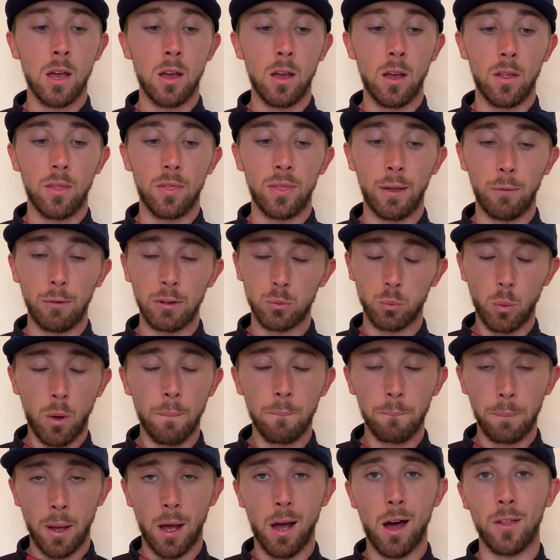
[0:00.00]
there is
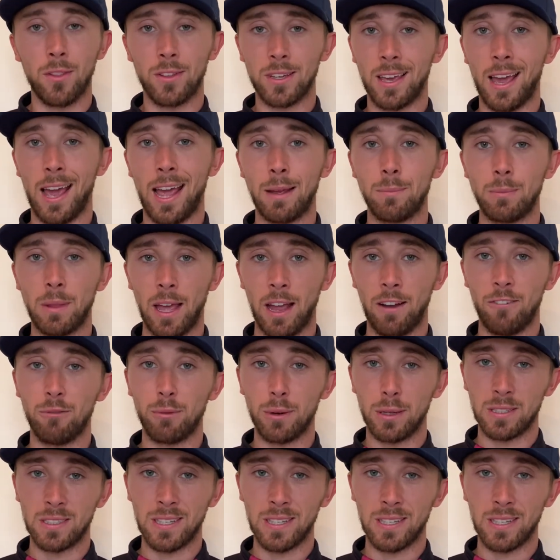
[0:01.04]
one part of the game that everybody